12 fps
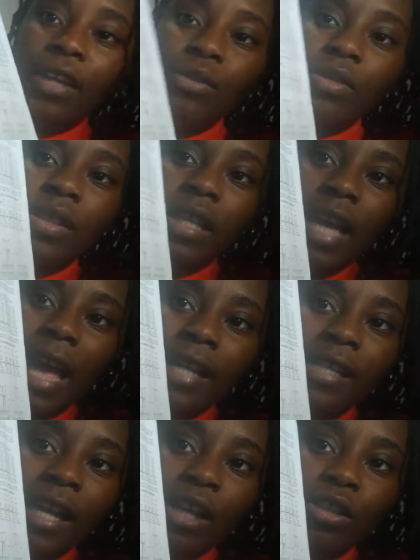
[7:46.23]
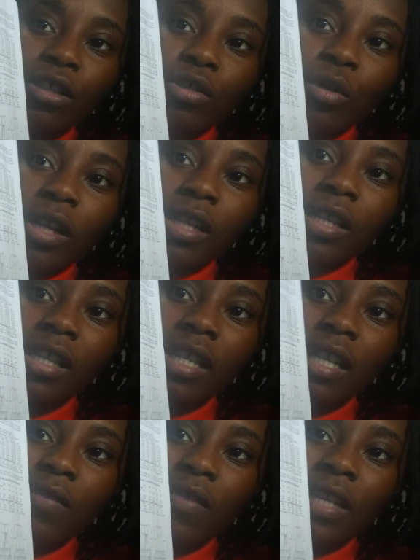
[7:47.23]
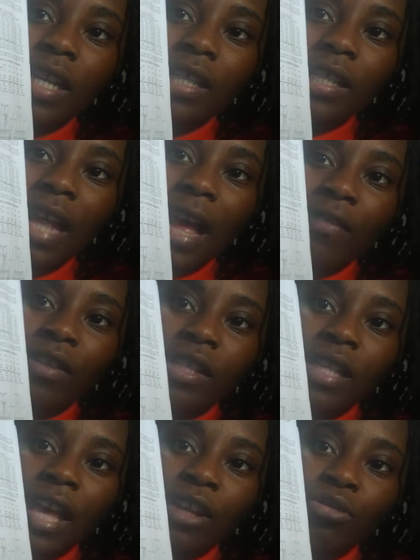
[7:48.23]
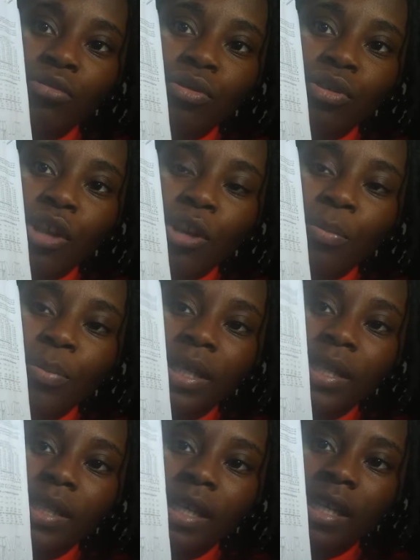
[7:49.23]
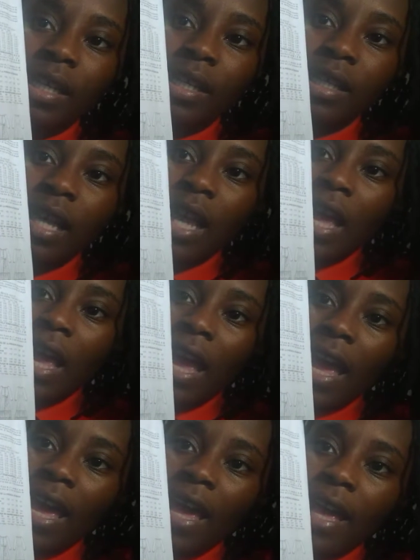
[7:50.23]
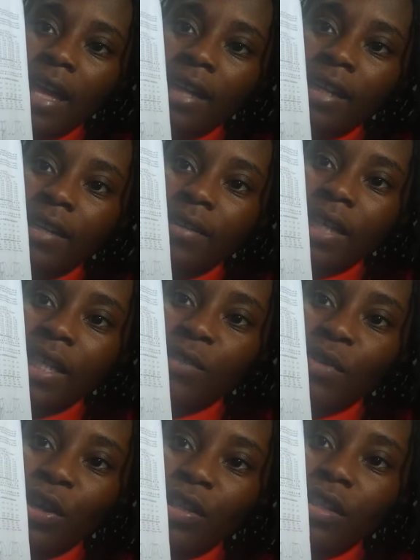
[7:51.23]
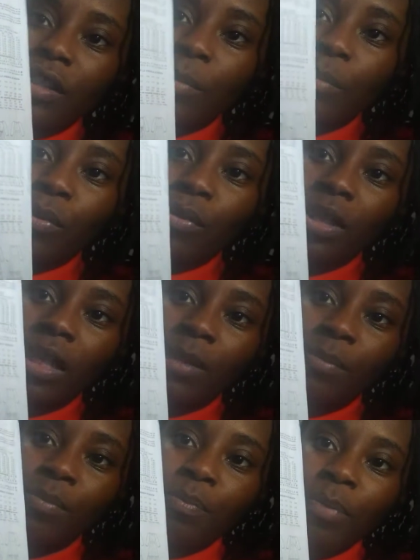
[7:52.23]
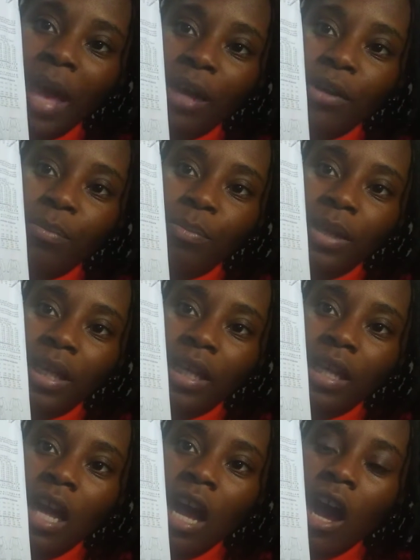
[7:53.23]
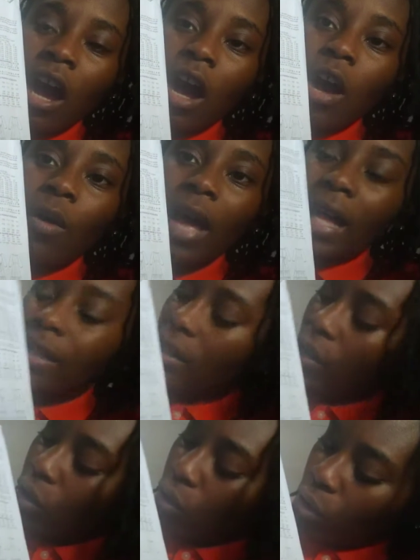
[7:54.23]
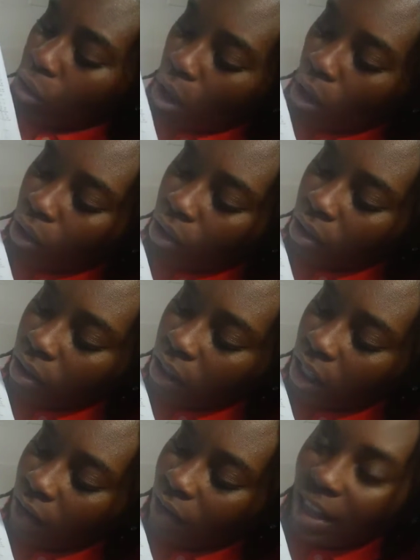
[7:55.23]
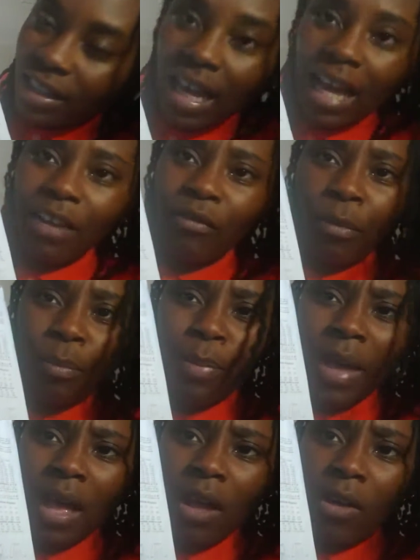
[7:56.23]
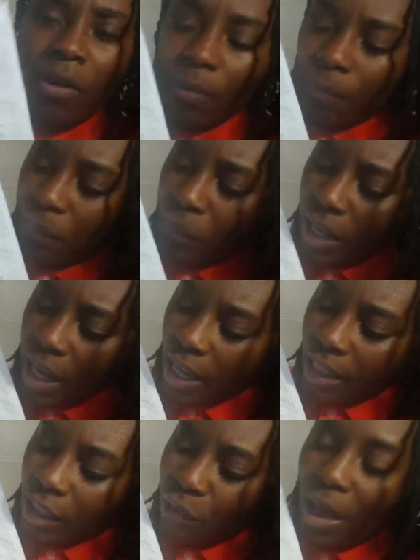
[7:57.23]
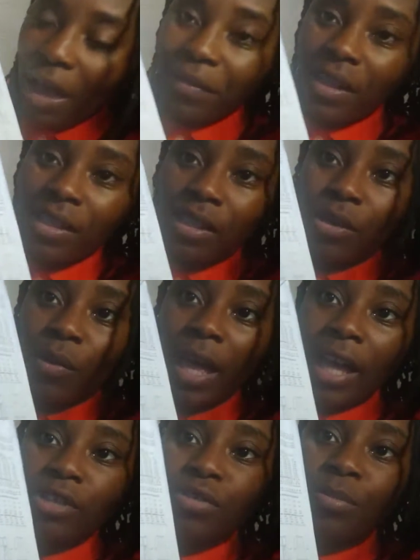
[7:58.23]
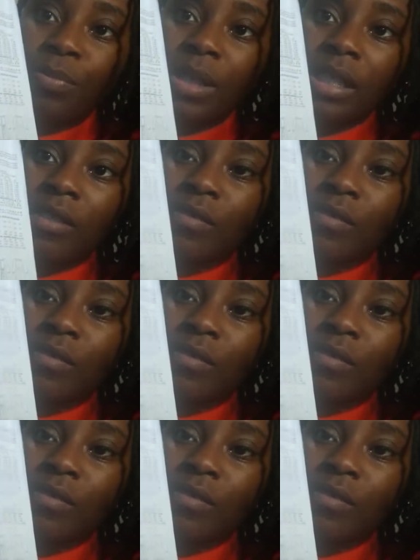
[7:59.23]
you see it has like a short sleeve. It doesn't have this extra skirt pieces, and it's very simple. Then pattern B, has a little longer sleeve that's kind of a bell, and then you have this little extra piece of